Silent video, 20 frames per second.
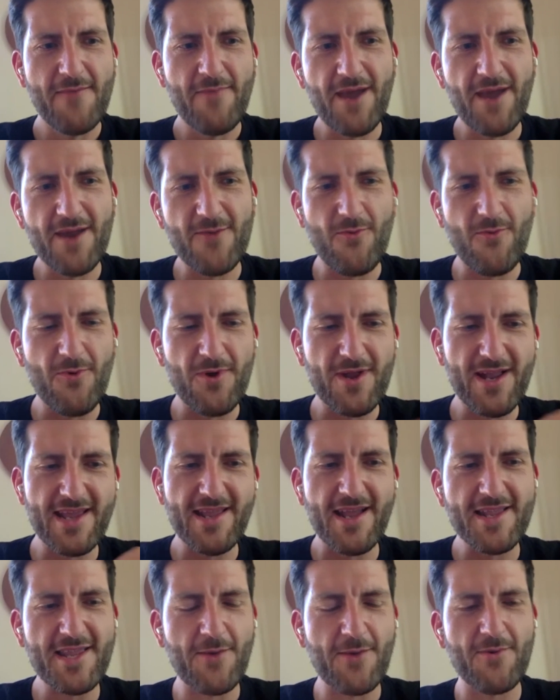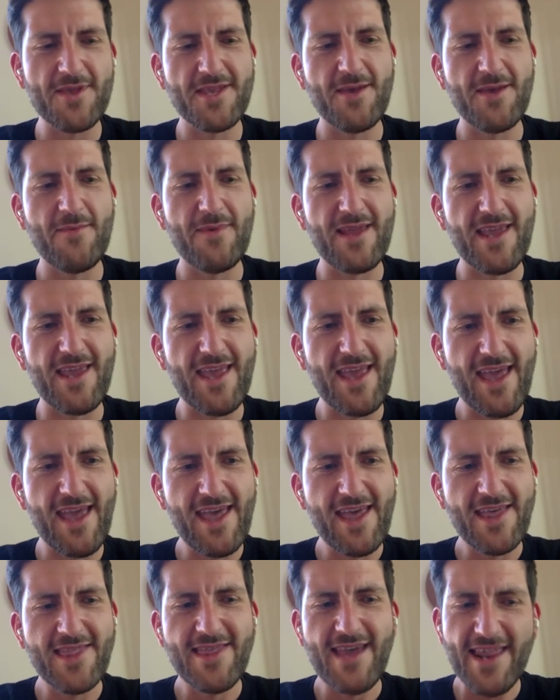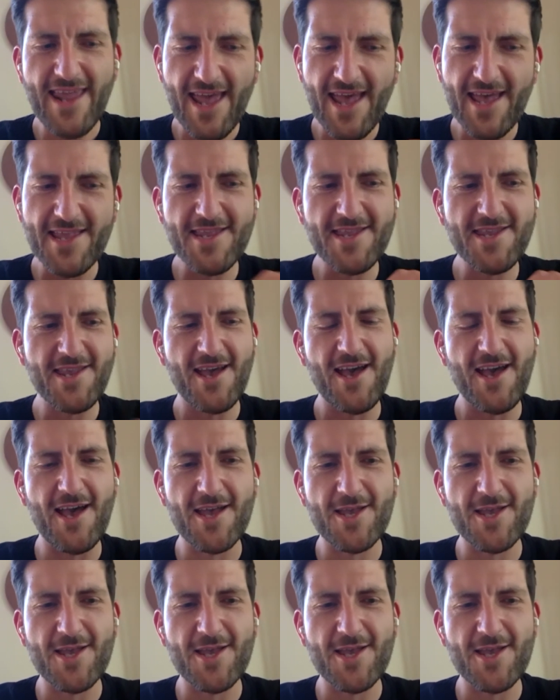but we're connecting with somebody that has